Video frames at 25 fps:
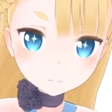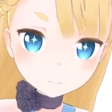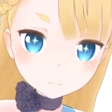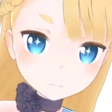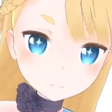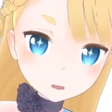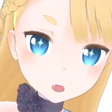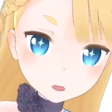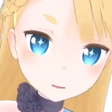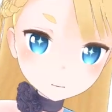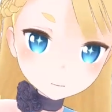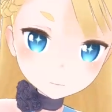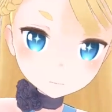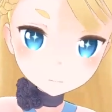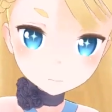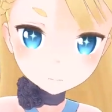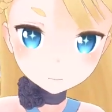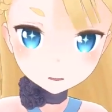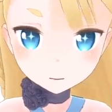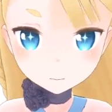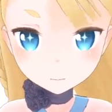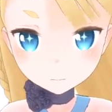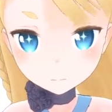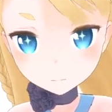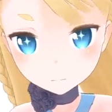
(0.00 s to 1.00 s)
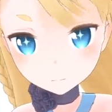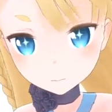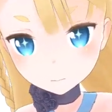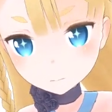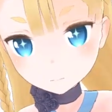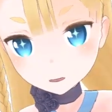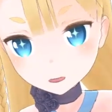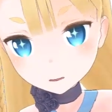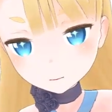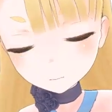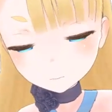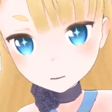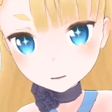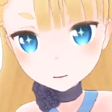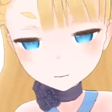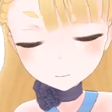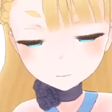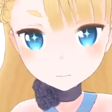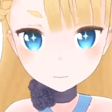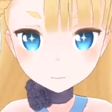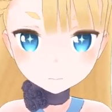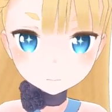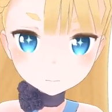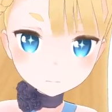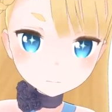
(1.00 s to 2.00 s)
We need experienced
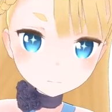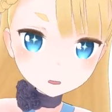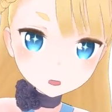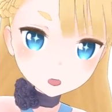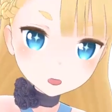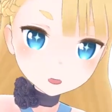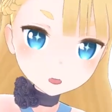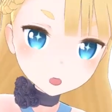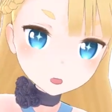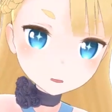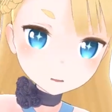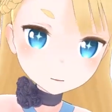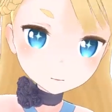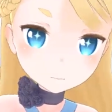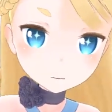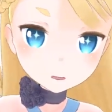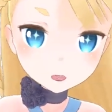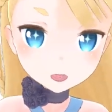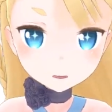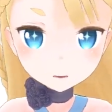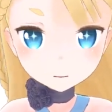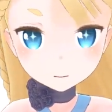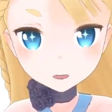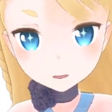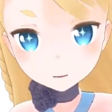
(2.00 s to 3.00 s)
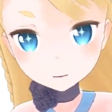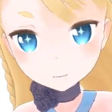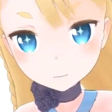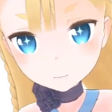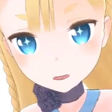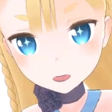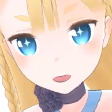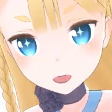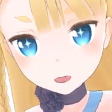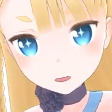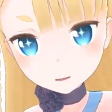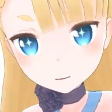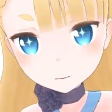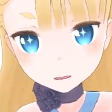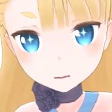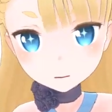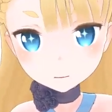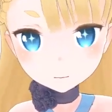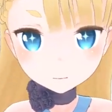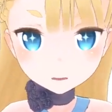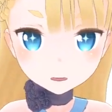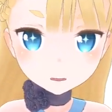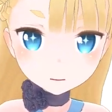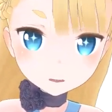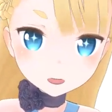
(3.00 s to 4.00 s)
leaders who will work hard on jobs and the
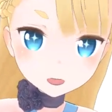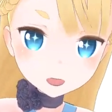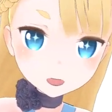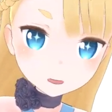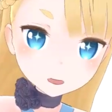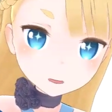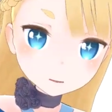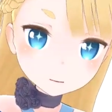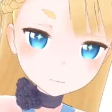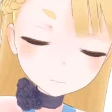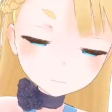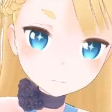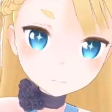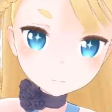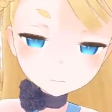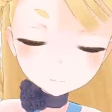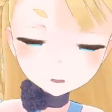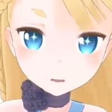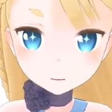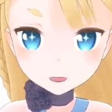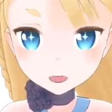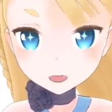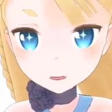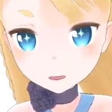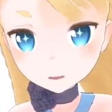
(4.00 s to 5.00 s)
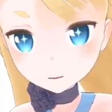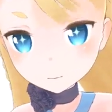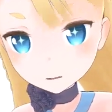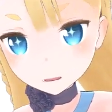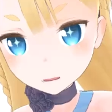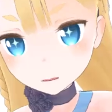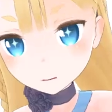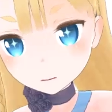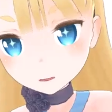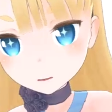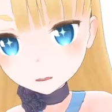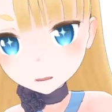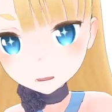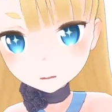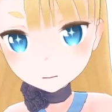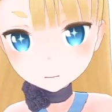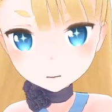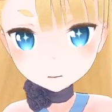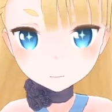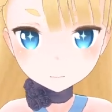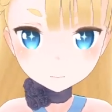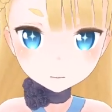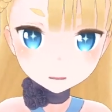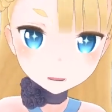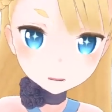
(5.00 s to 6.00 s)
economy, not a candidate whose
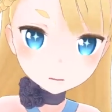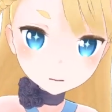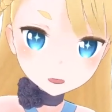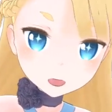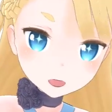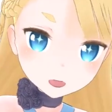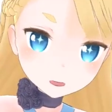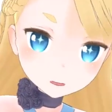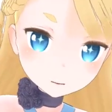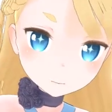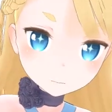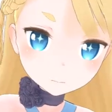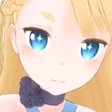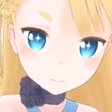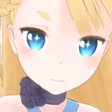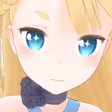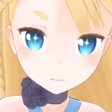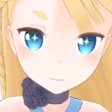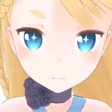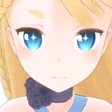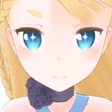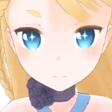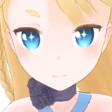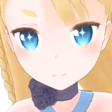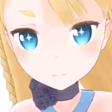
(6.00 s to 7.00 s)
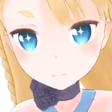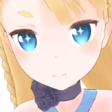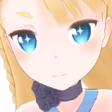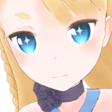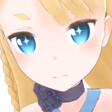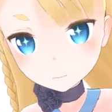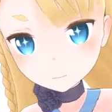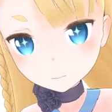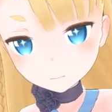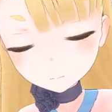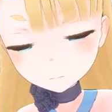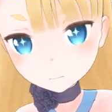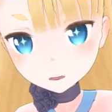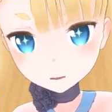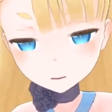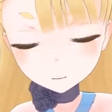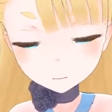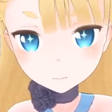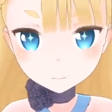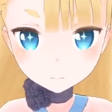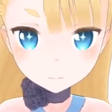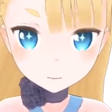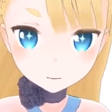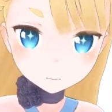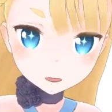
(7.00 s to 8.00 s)
main reason
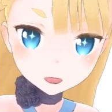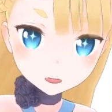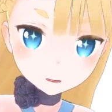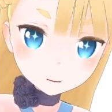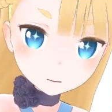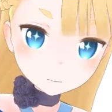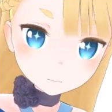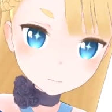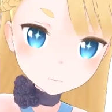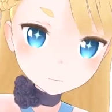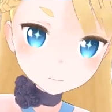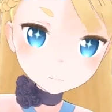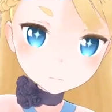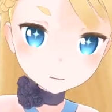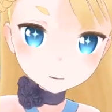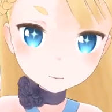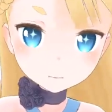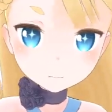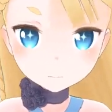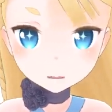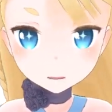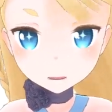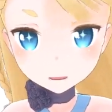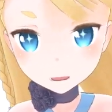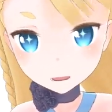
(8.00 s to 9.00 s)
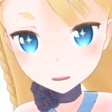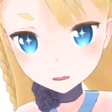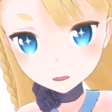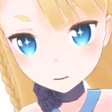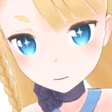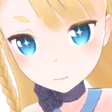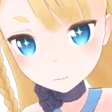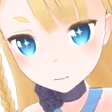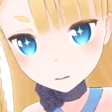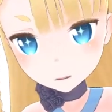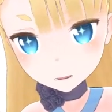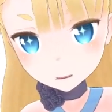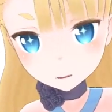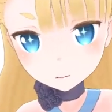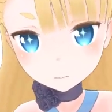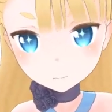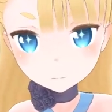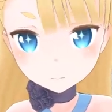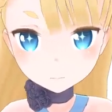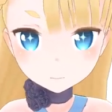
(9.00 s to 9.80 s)
for running is to stay out of jail.